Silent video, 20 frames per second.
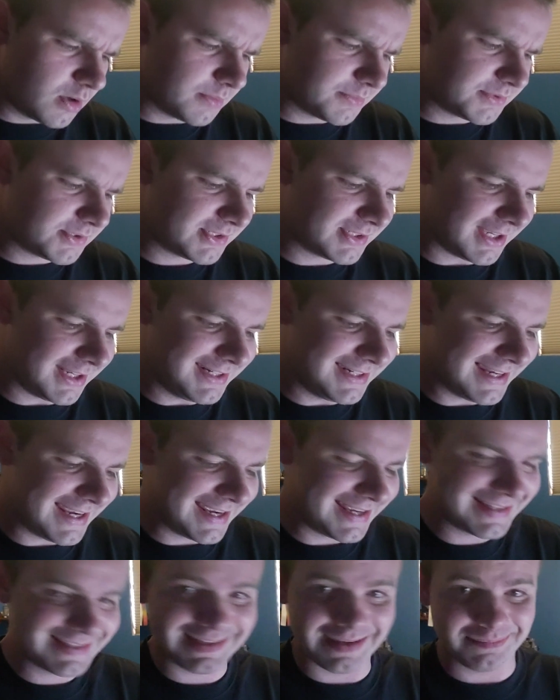
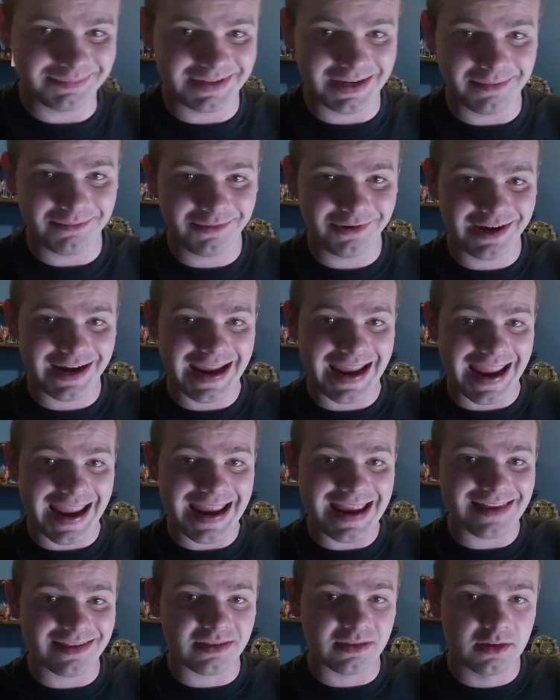Sunday, September
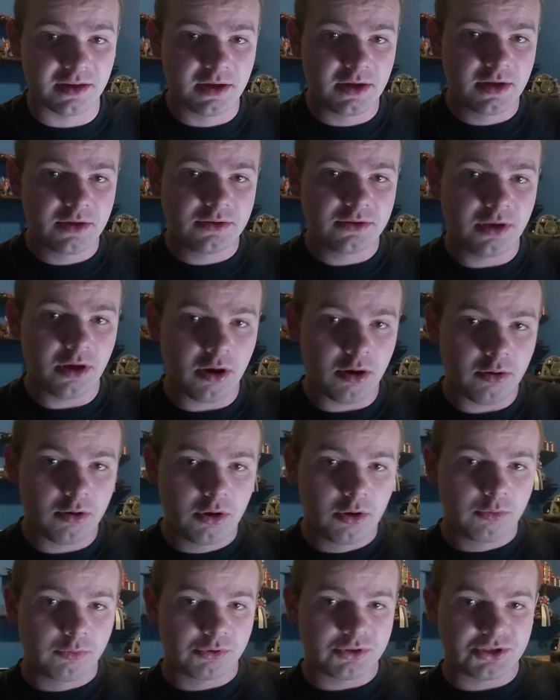8th, though,
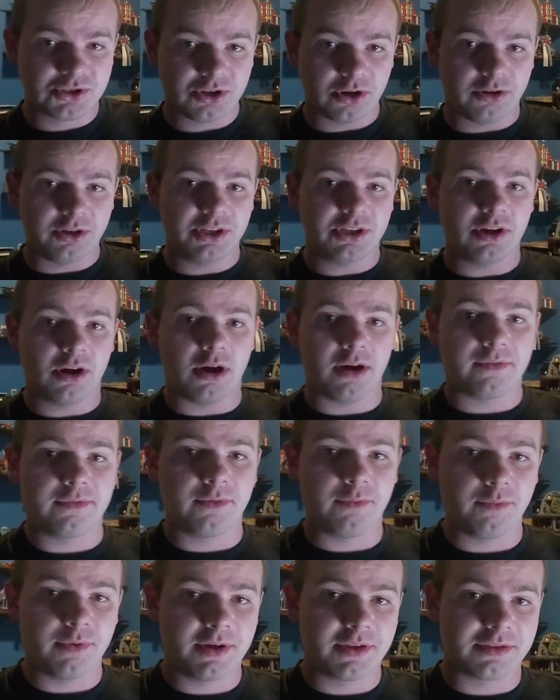we're starting
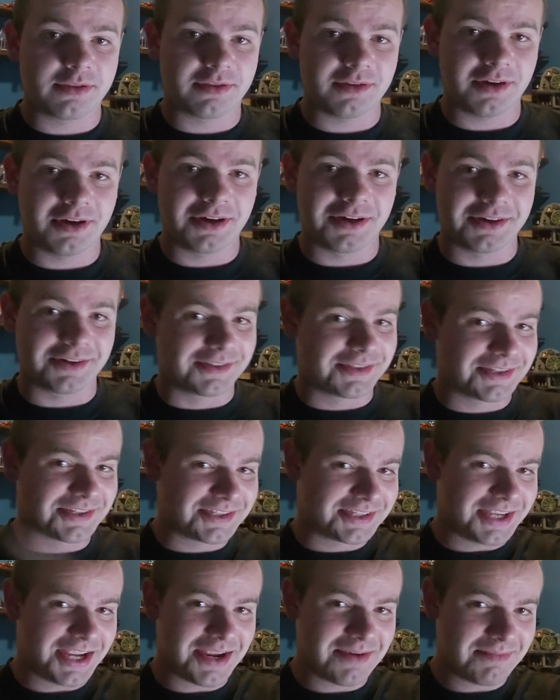off with the
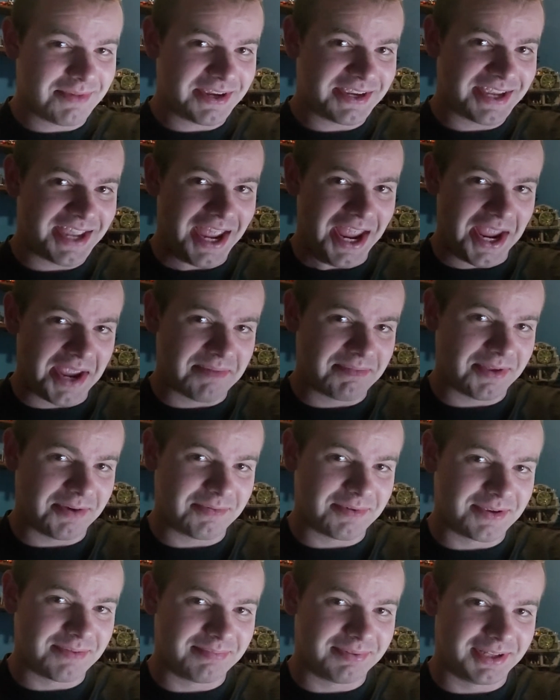same game
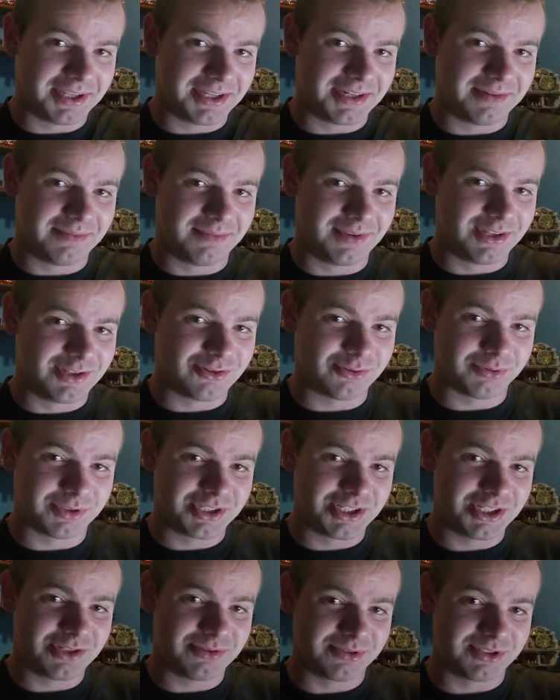that we played them in
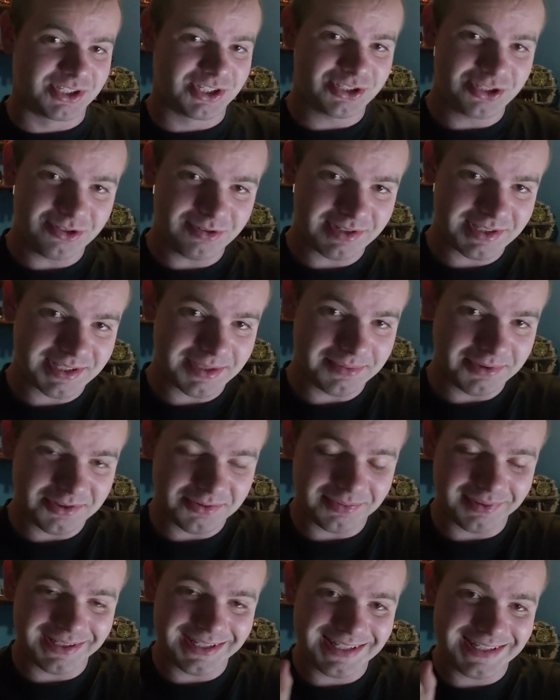2022, except
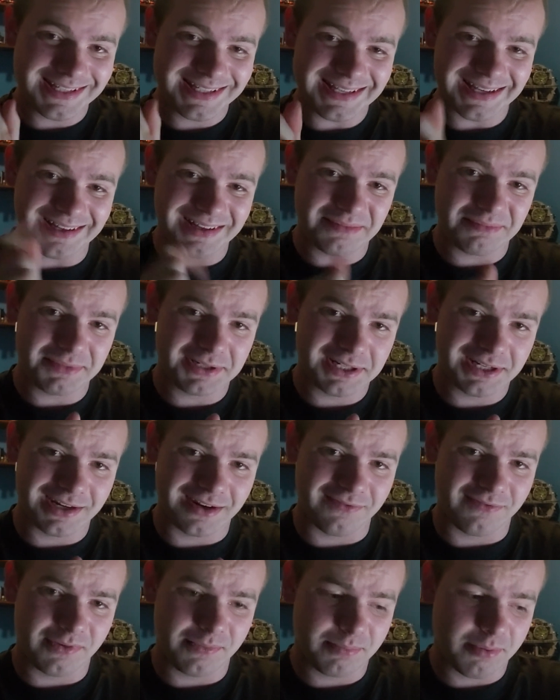this one is not on Monday
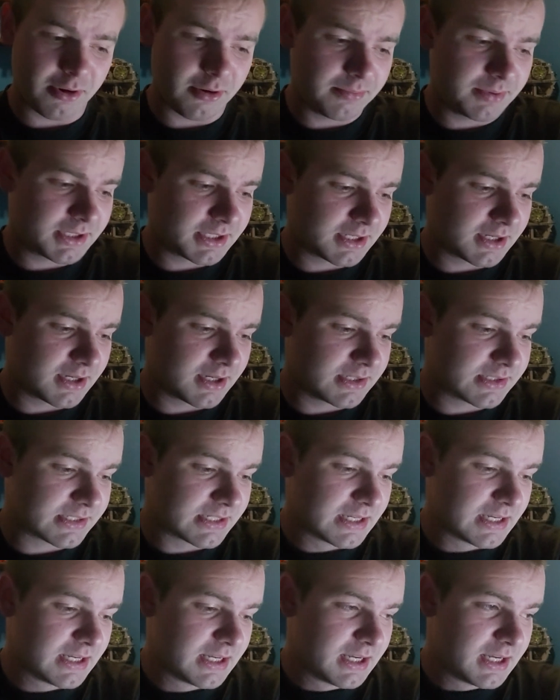Night Football because,
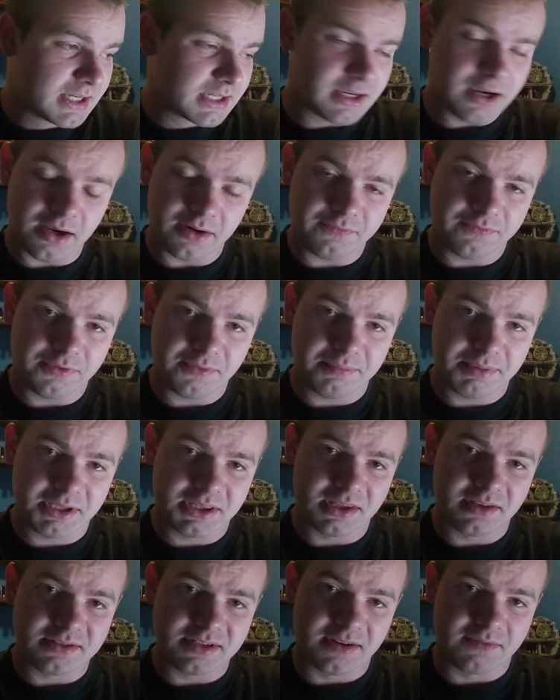God forbid,
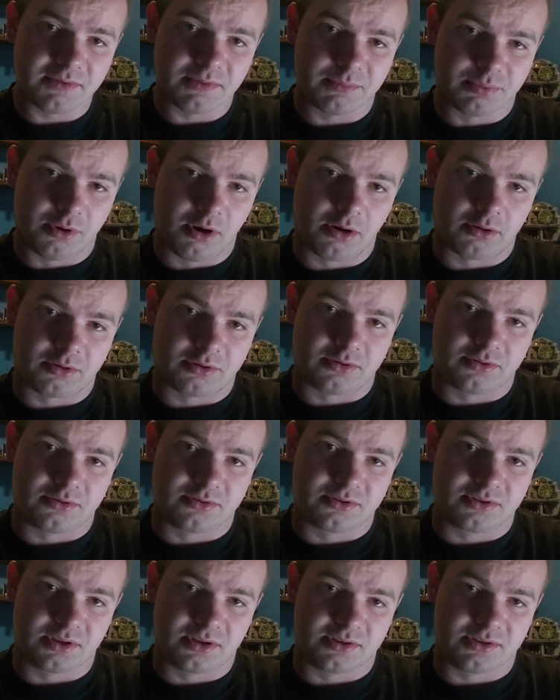the Denver
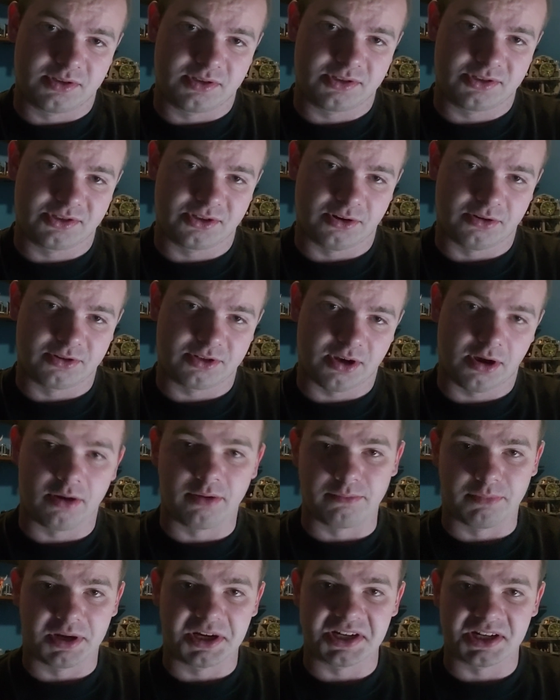Broncos start
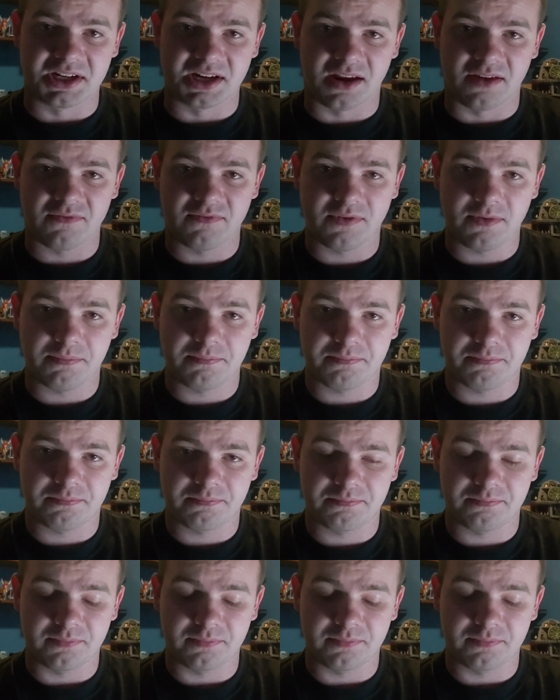on Monday Night Football.